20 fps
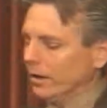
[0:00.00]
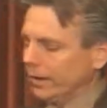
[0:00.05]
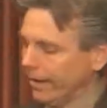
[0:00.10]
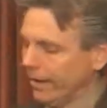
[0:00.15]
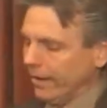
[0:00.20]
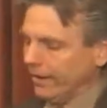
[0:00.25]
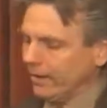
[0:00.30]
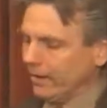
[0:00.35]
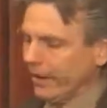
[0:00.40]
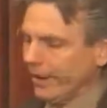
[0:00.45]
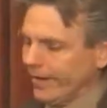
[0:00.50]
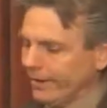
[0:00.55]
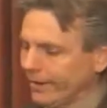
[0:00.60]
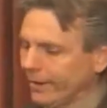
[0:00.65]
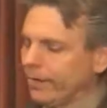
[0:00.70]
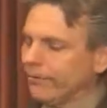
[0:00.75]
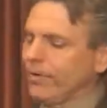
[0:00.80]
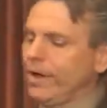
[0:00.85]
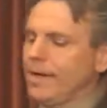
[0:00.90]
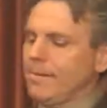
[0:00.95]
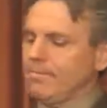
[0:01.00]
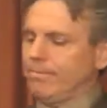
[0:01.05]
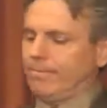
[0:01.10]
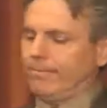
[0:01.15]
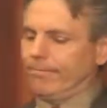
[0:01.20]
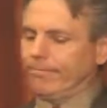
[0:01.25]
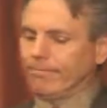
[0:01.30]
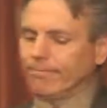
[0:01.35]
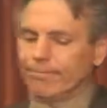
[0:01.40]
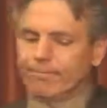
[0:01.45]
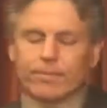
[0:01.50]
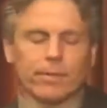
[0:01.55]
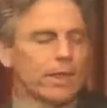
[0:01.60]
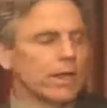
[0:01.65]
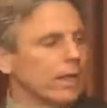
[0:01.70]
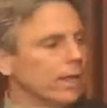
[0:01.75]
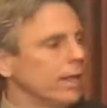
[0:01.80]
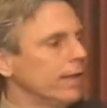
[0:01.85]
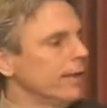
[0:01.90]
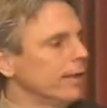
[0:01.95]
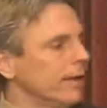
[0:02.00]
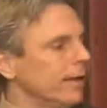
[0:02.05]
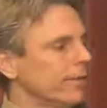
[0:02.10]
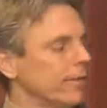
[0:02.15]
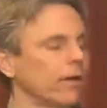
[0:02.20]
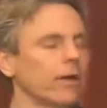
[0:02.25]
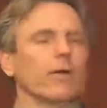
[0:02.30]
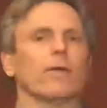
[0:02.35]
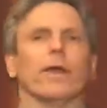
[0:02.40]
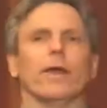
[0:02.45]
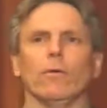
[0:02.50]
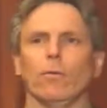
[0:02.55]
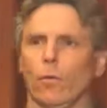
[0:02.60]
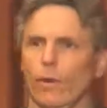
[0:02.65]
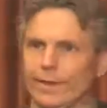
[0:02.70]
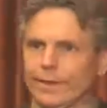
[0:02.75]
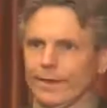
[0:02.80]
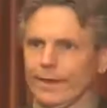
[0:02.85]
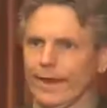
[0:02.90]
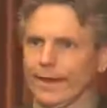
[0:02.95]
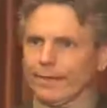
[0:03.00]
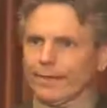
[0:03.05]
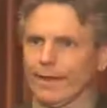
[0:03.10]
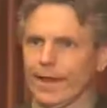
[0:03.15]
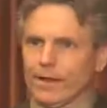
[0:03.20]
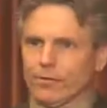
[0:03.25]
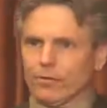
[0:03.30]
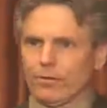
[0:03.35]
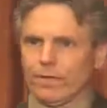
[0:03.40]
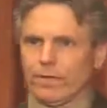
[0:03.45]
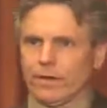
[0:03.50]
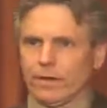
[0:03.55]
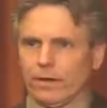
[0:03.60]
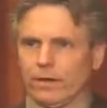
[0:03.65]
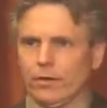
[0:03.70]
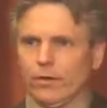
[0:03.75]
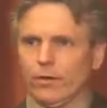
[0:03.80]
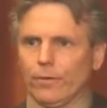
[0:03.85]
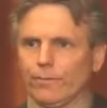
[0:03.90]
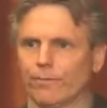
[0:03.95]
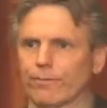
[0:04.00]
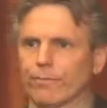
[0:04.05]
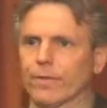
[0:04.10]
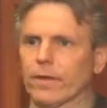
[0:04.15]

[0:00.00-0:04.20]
Okay, so I didn't give up. I thought, okay, what's the next natural thing to do?